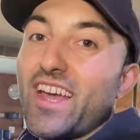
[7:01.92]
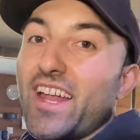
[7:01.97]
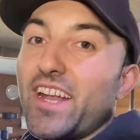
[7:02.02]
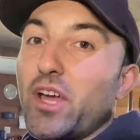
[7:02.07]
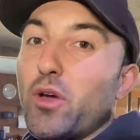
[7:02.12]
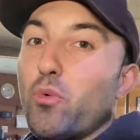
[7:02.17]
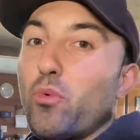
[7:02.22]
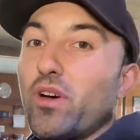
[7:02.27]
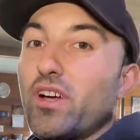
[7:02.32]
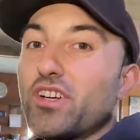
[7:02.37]
and I
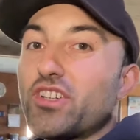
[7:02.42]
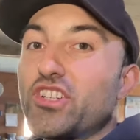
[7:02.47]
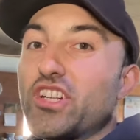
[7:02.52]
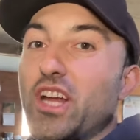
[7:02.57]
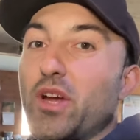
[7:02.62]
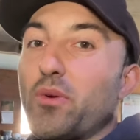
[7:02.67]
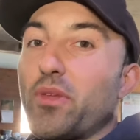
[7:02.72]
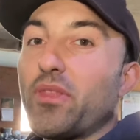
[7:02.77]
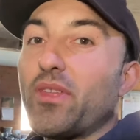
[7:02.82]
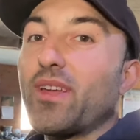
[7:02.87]
will
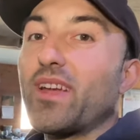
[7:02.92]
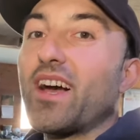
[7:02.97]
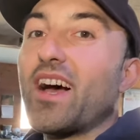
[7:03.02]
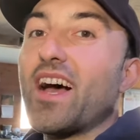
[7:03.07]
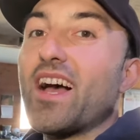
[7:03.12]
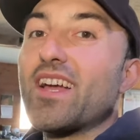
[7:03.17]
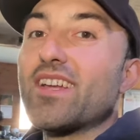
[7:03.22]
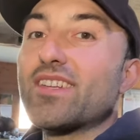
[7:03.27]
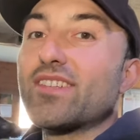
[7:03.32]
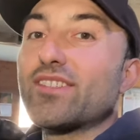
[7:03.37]
share with you
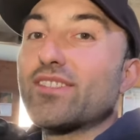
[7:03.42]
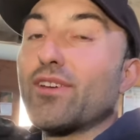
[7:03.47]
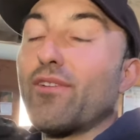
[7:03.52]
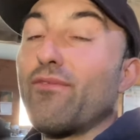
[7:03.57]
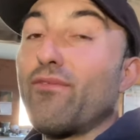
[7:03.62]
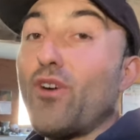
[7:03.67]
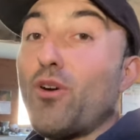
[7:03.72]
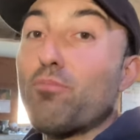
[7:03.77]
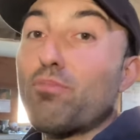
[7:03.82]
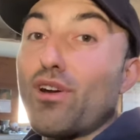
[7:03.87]
guys the
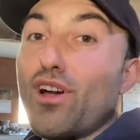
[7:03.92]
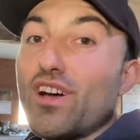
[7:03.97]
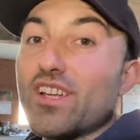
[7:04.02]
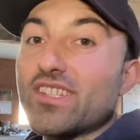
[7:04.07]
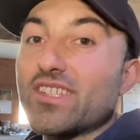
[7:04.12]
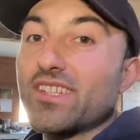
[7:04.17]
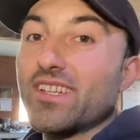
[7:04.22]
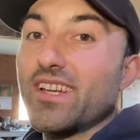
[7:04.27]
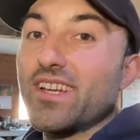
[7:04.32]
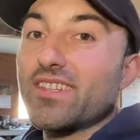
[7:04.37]
full
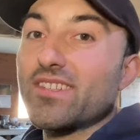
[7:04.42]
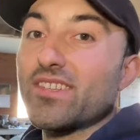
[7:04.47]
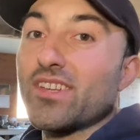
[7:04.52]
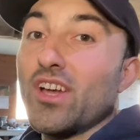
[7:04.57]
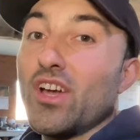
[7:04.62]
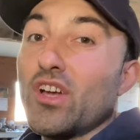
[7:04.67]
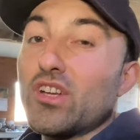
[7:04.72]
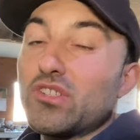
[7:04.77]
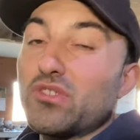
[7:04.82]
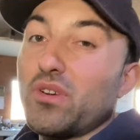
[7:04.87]
process.
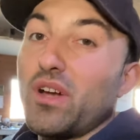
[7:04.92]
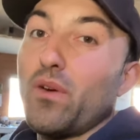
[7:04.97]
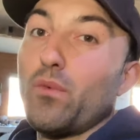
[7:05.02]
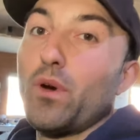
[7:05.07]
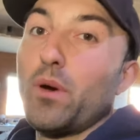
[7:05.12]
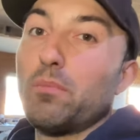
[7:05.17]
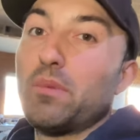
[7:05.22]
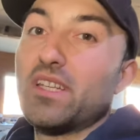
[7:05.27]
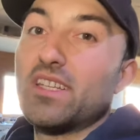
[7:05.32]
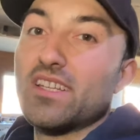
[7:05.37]
So I
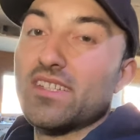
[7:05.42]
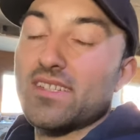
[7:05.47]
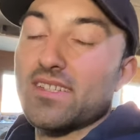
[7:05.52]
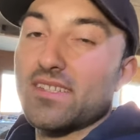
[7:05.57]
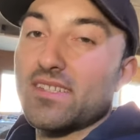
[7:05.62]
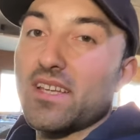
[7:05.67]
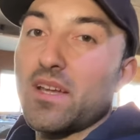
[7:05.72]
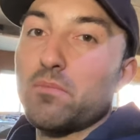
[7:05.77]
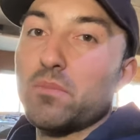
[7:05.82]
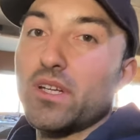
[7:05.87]
will be
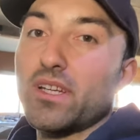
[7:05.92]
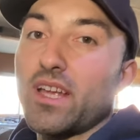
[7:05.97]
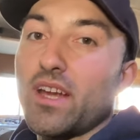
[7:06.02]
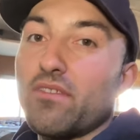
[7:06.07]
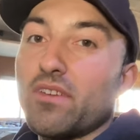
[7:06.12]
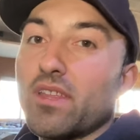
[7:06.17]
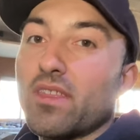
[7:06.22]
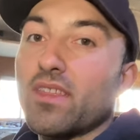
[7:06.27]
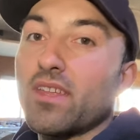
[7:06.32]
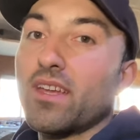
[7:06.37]
disassembling
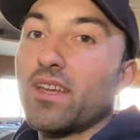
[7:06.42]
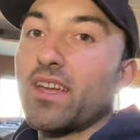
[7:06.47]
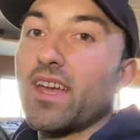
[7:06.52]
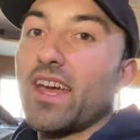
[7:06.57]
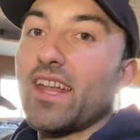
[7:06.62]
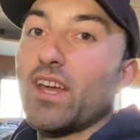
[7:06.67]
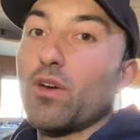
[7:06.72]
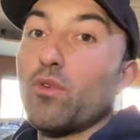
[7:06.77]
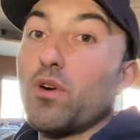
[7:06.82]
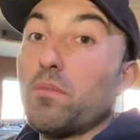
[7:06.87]
everything
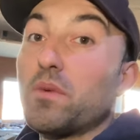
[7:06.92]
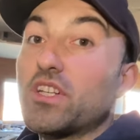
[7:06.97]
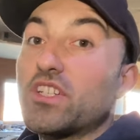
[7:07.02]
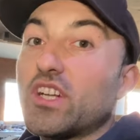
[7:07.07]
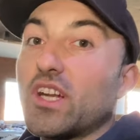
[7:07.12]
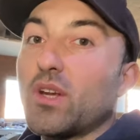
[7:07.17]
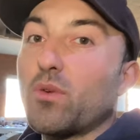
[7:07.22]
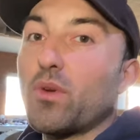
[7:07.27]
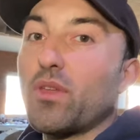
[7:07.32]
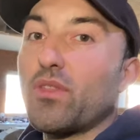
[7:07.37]
and I will be
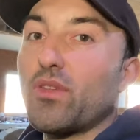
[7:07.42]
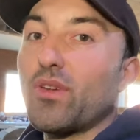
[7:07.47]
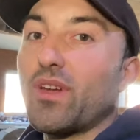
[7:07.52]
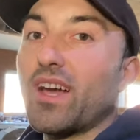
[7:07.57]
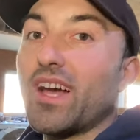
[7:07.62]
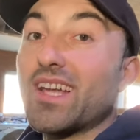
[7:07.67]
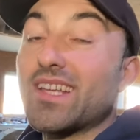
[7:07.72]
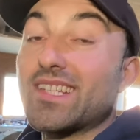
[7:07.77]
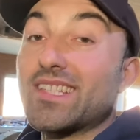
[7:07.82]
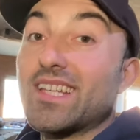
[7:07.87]
sharing with you
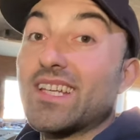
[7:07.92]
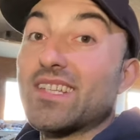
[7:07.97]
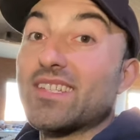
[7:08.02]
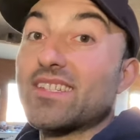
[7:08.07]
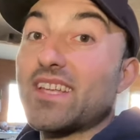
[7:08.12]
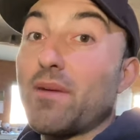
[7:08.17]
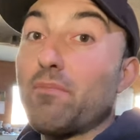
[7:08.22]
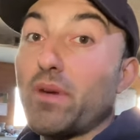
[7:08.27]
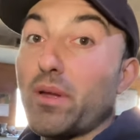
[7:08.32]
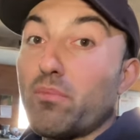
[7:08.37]
guys the
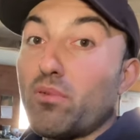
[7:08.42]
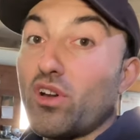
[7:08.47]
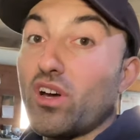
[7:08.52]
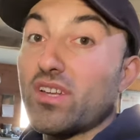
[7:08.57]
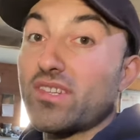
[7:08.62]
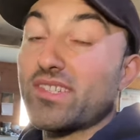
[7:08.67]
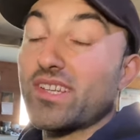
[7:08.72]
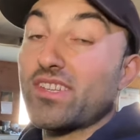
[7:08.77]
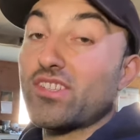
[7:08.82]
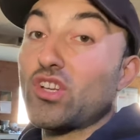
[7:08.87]
assembly
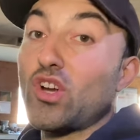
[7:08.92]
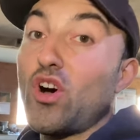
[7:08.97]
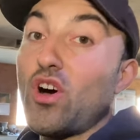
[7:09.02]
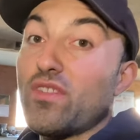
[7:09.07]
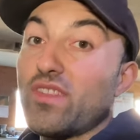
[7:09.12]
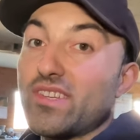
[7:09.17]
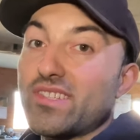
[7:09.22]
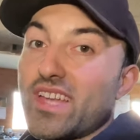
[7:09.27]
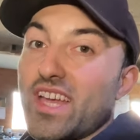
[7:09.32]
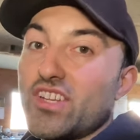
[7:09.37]
process on this